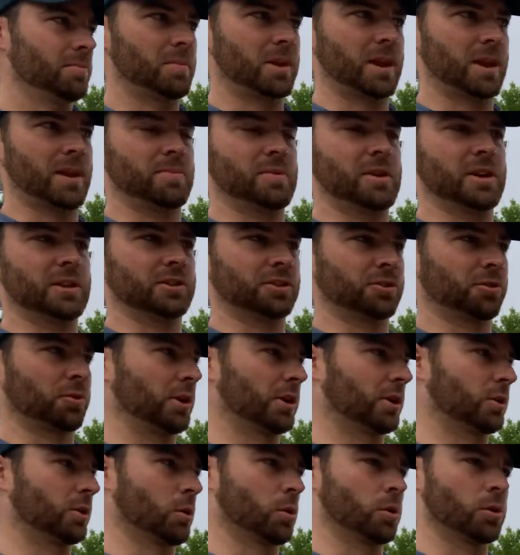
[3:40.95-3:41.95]
maybe it's
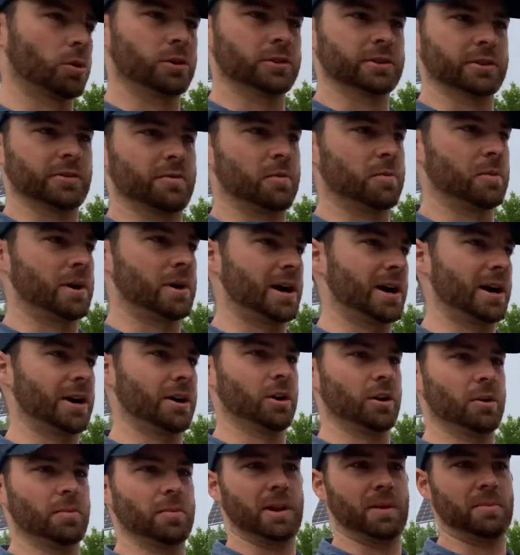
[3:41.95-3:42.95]
3/4 of a
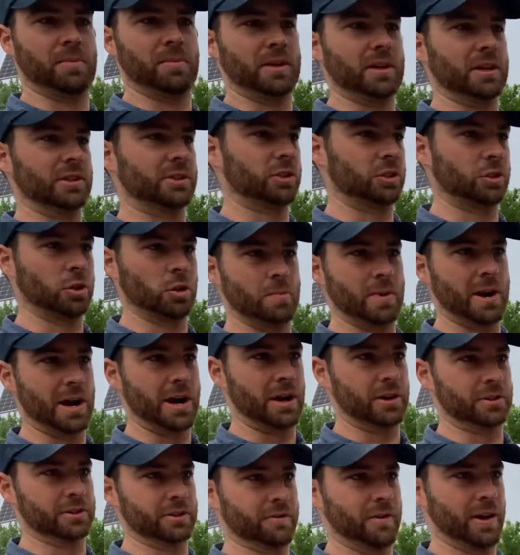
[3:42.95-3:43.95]
mile, maybe it's 2
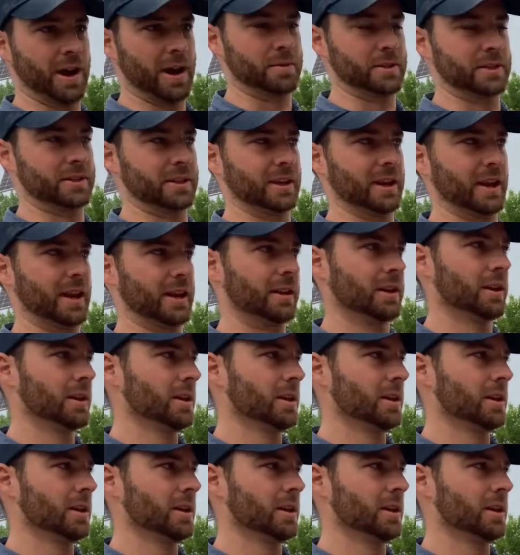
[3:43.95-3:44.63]
miles of habitat.